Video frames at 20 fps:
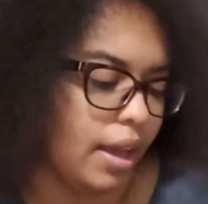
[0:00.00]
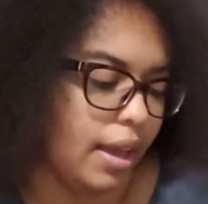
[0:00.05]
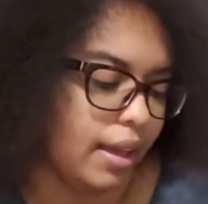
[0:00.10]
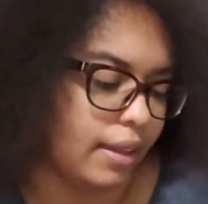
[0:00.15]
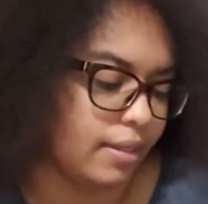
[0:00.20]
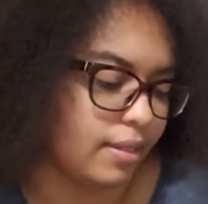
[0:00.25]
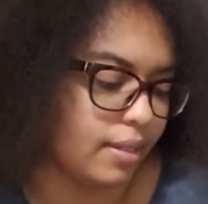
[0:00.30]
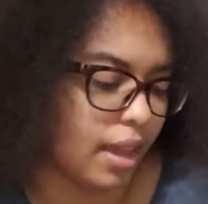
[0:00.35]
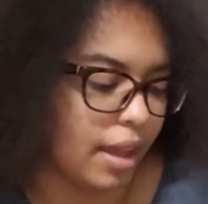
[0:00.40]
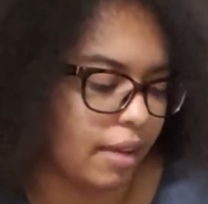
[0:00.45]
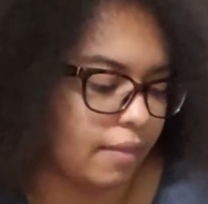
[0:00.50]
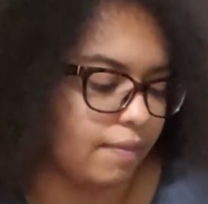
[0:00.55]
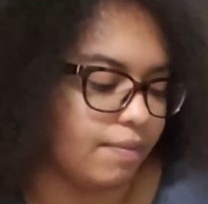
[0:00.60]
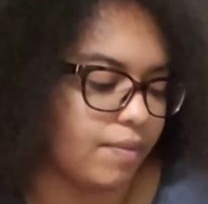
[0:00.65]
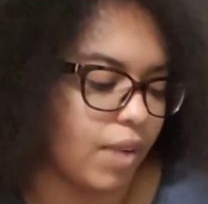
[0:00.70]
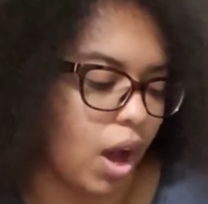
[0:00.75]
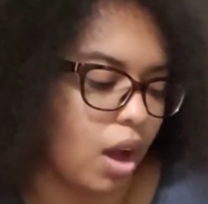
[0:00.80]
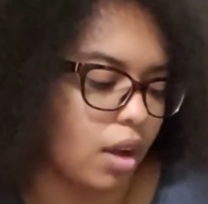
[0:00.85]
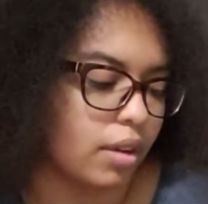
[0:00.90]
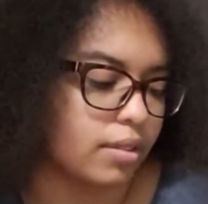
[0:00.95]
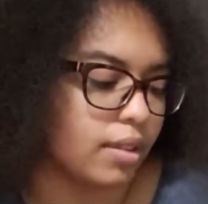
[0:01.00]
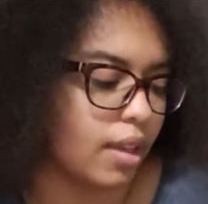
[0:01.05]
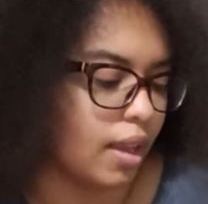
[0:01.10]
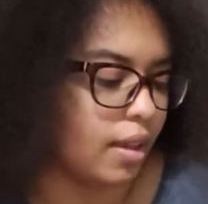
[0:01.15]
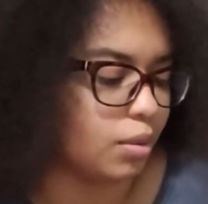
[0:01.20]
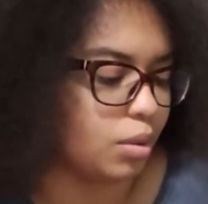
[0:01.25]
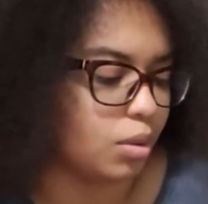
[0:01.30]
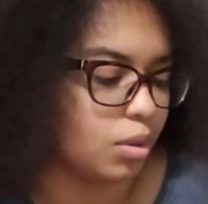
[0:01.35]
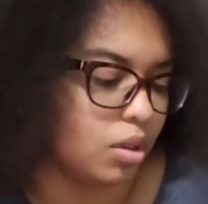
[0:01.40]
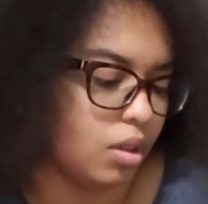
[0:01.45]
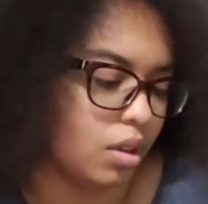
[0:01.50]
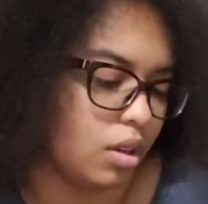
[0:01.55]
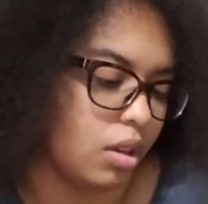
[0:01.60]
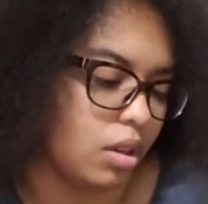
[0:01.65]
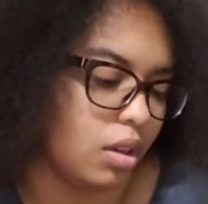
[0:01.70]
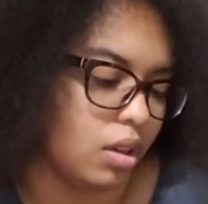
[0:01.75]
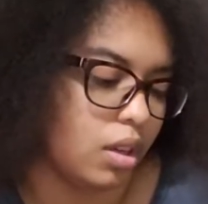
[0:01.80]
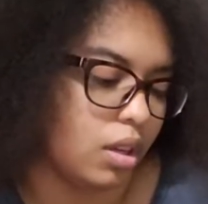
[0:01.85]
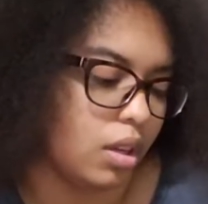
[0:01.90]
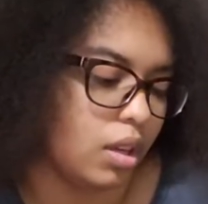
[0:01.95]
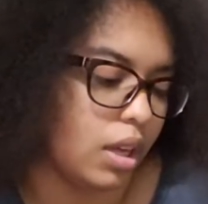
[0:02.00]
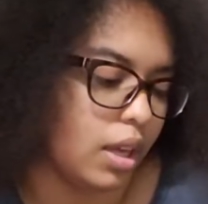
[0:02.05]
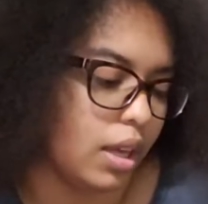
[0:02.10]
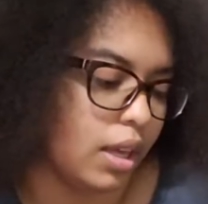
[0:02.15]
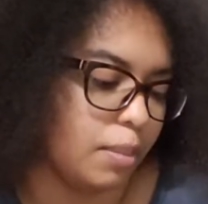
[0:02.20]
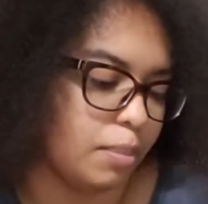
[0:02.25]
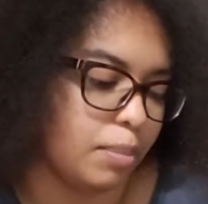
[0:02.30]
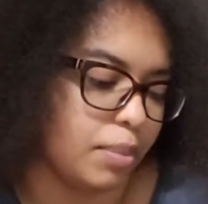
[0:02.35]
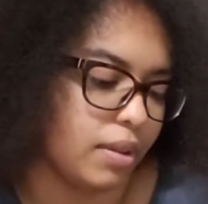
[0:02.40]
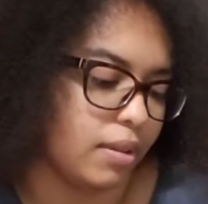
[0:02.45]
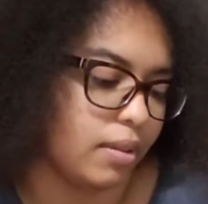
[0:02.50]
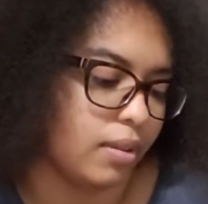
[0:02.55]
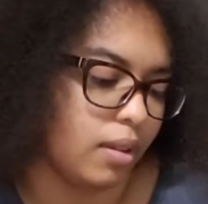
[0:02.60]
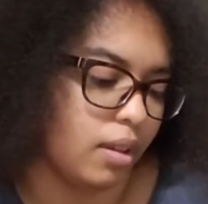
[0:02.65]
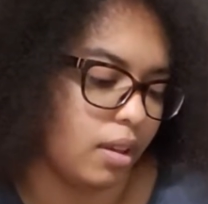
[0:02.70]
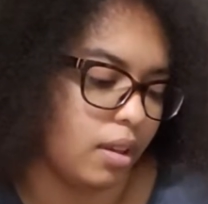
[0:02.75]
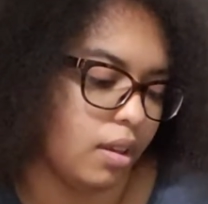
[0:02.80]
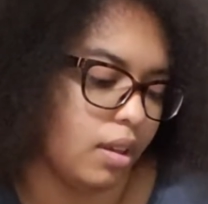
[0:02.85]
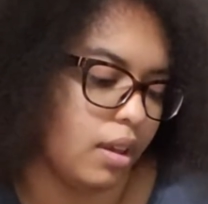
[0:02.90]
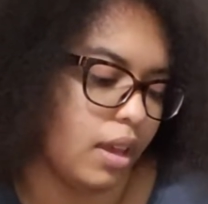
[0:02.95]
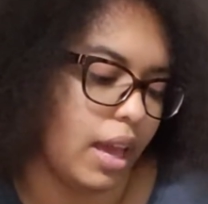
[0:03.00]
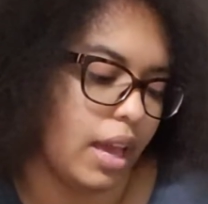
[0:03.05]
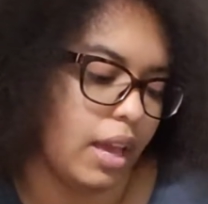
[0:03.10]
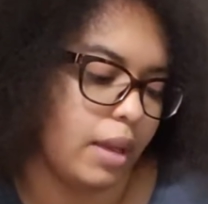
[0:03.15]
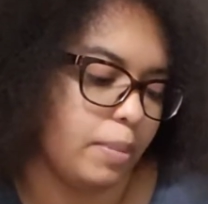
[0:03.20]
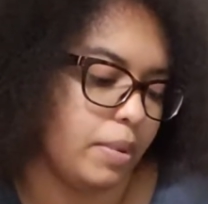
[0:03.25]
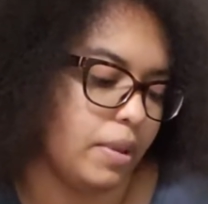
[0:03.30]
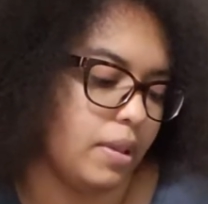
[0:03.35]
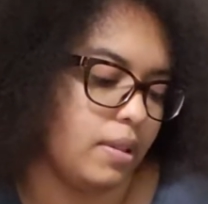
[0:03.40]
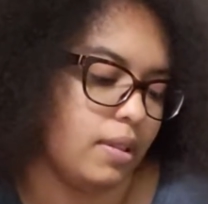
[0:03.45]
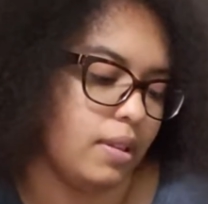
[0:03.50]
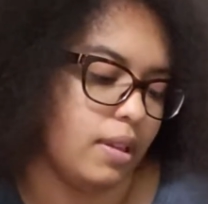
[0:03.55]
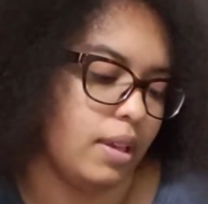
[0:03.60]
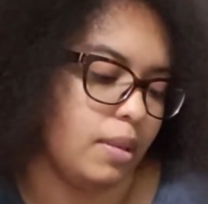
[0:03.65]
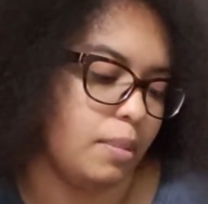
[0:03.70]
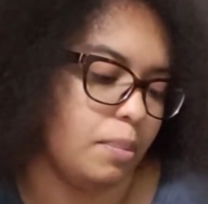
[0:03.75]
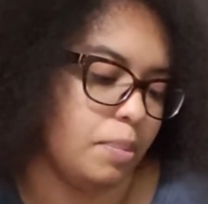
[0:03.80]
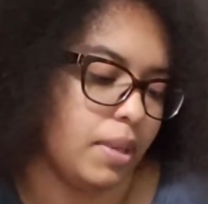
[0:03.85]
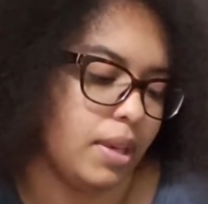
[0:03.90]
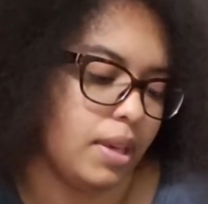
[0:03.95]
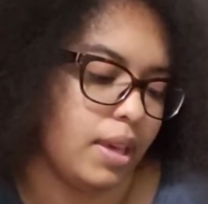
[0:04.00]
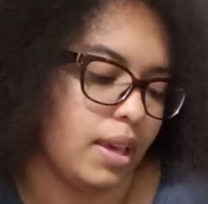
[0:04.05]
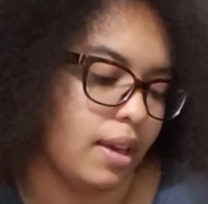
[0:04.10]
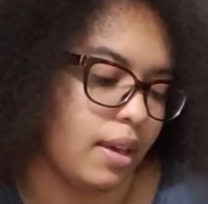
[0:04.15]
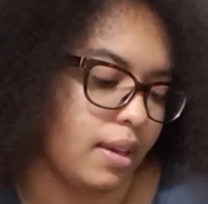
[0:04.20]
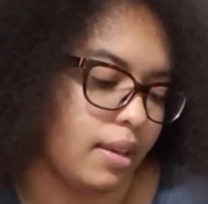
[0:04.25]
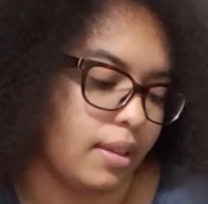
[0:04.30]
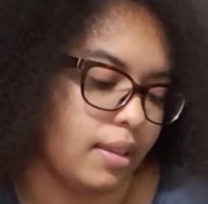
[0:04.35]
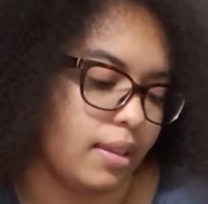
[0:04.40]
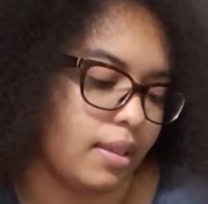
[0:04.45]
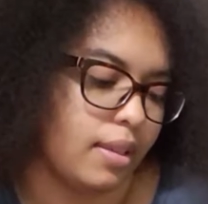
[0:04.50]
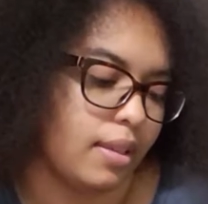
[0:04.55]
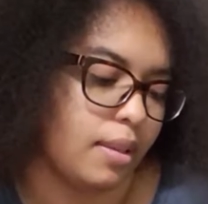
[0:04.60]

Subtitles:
It's like Fox HD, NBC, ABC, PS,